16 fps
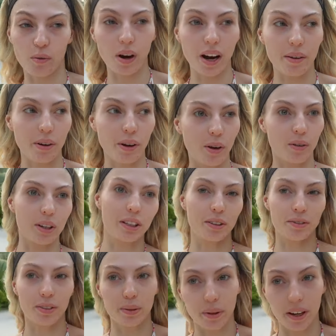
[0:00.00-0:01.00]
Why are we
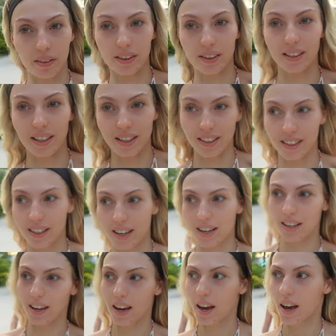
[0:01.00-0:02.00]
already going for breakfast? This is
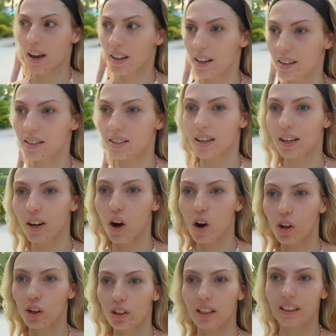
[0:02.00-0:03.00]
like this is like
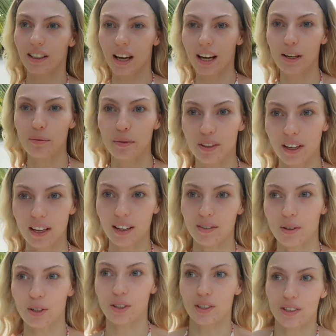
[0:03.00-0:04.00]
holiday times.
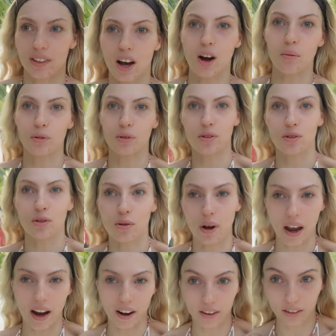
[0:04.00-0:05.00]
Like we're just yeah. up
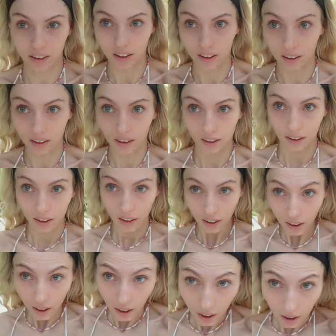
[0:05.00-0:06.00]
so early.
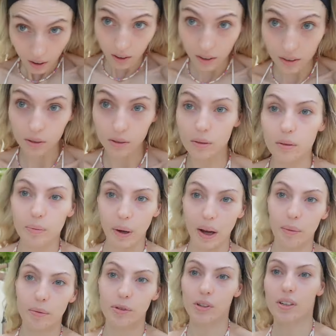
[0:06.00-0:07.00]
Mm-hmm. Ooh,
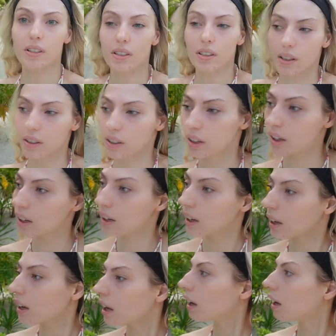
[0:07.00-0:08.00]
palm trees.
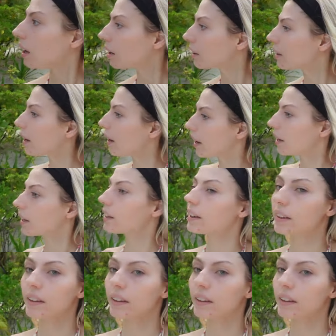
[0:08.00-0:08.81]
Yeah.